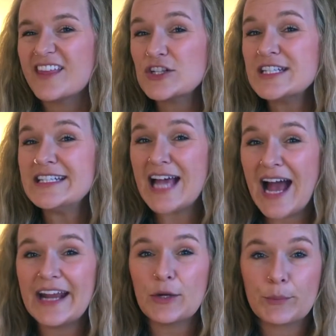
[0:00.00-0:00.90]
There's
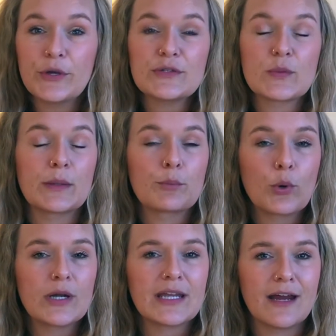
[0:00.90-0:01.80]
entire books where
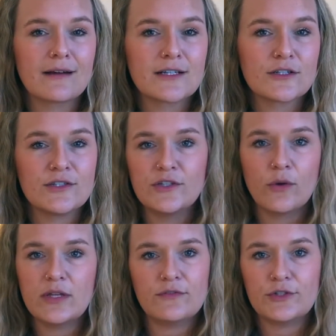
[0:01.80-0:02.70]
important characters don't
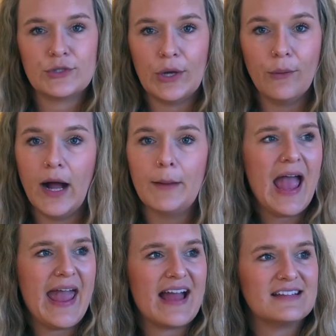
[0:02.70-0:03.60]
even show up.
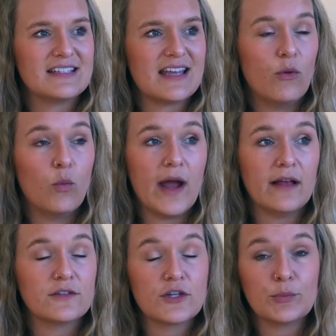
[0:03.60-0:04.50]
And
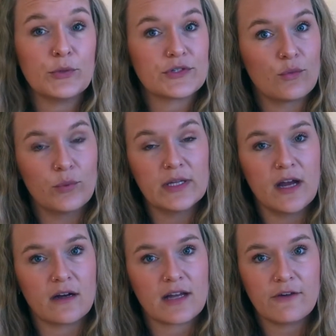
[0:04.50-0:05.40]
while certain books really
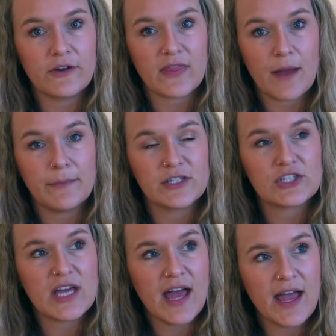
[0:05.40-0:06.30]
aren't covering that much
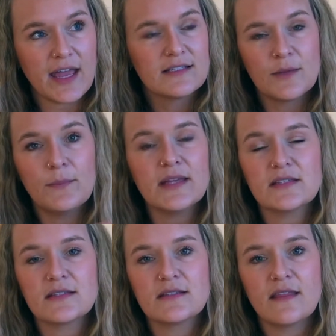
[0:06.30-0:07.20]
time, to
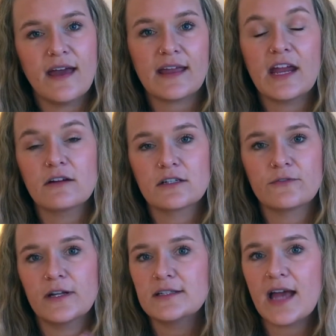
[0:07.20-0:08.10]
miss that character for
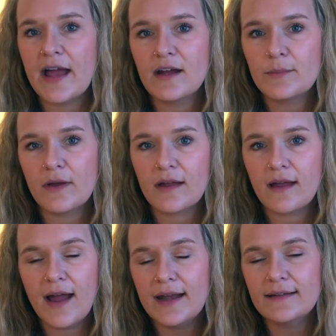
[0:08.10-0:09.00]
an entire book,
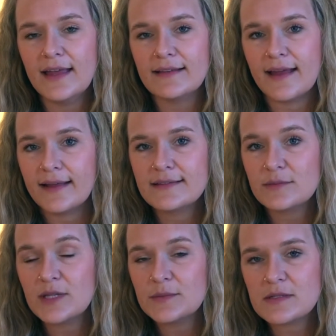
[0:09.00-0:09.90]
I didn't like that.
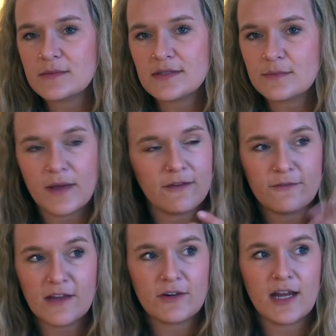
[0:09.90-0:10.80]
Sometimes it was my
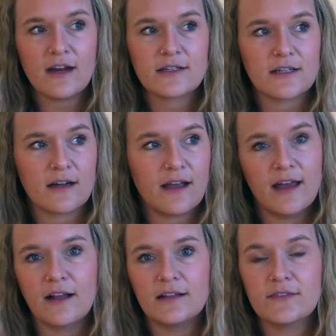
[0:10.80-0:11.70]
favorite character
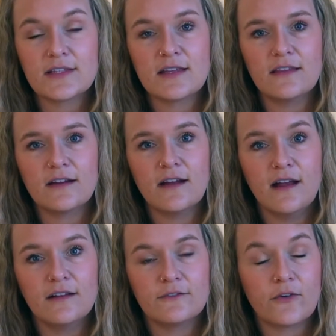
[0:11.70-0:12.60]
and all of a sudden they're
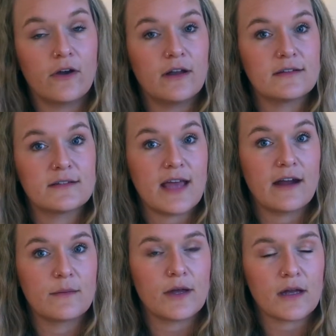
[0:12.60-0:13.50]
gone for an
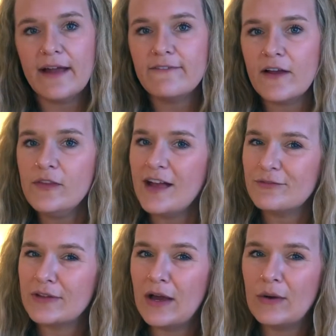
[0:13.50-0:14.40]
entire book. I found that
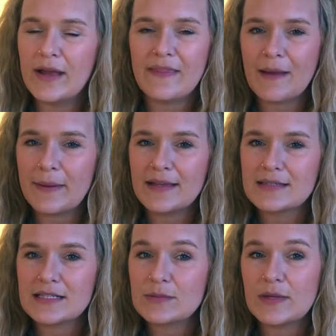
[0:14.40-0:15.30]
flow and that
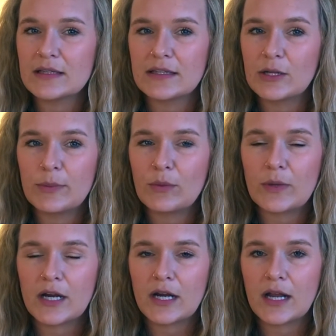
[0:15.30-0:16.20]
pacing to be a little bit
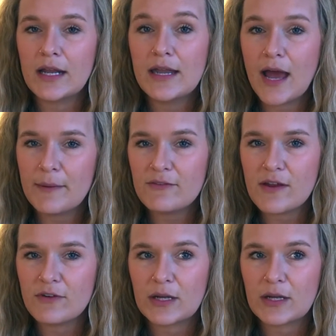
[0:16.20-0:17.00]
weird, not my favorite